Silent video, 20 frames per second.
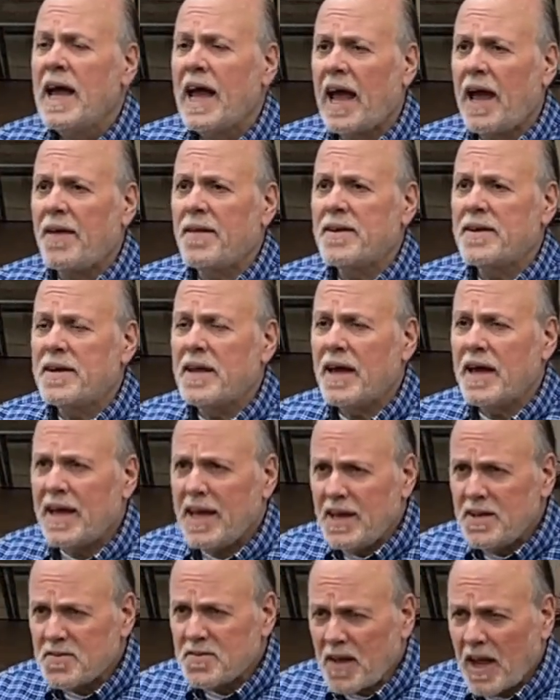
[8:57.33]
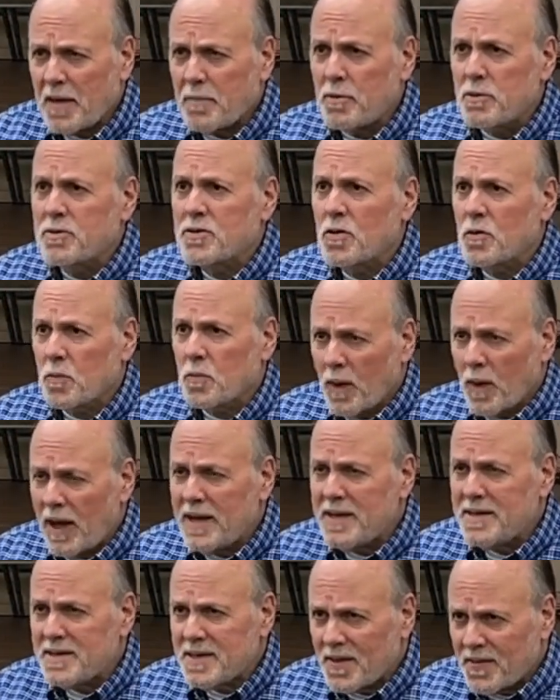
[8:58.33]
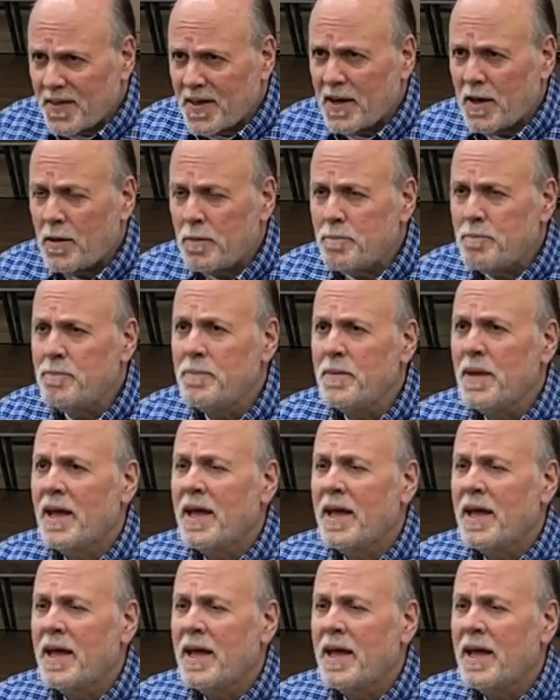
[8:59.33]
and uh, he's able to run to them